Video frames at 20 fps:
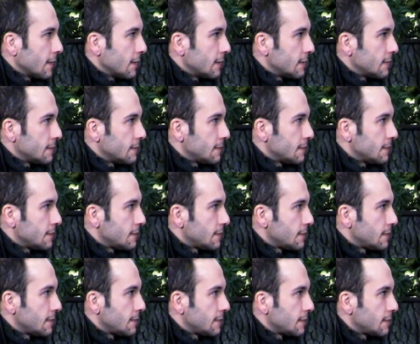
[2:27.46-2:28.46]

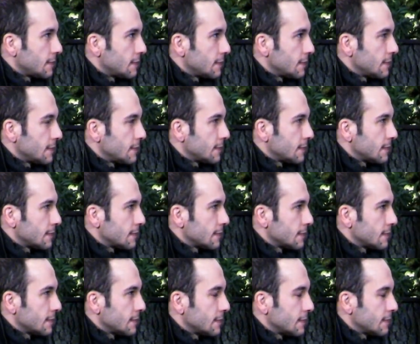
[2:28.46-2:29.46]

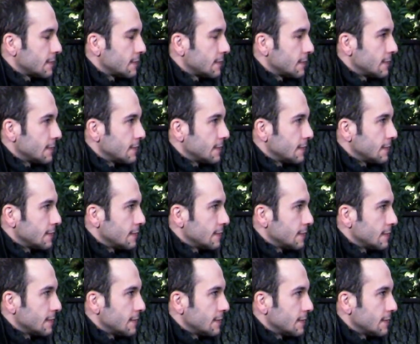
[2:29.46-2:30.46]

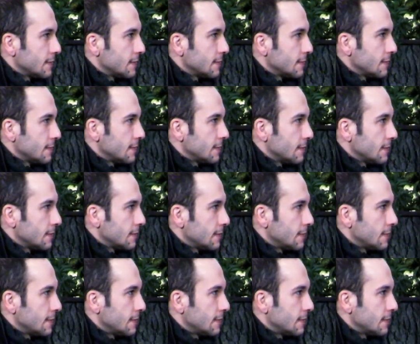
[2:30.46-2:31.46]

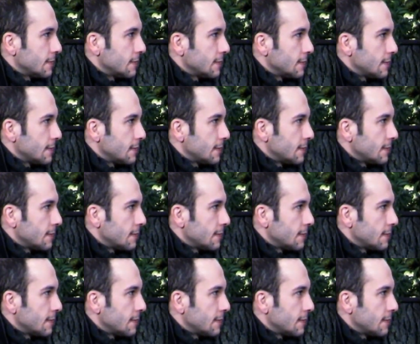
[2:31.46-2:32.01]
The person shown says nothing.